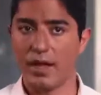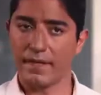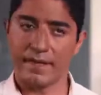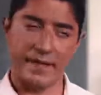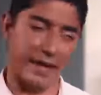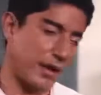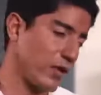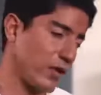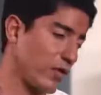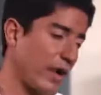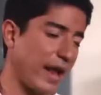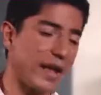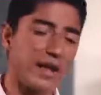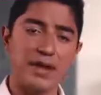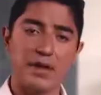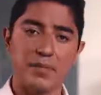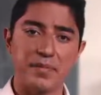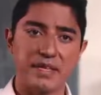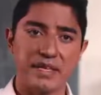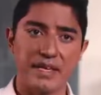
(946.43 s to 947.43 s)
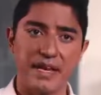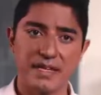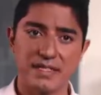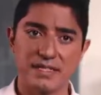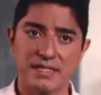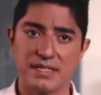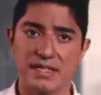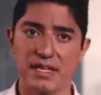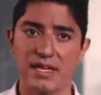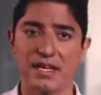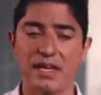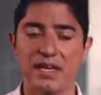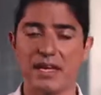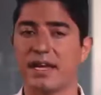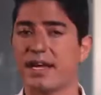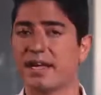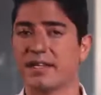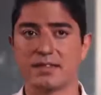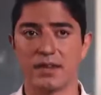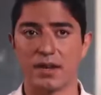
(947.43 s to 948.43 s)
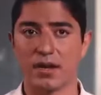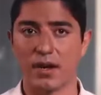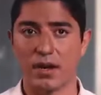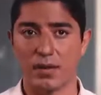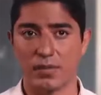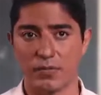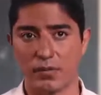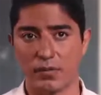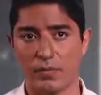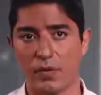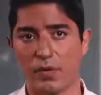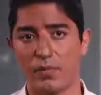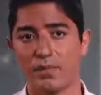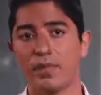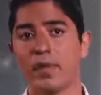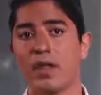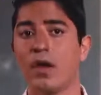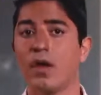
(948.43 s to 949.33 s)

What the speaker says: They crank up the AC, it's uncomfortable.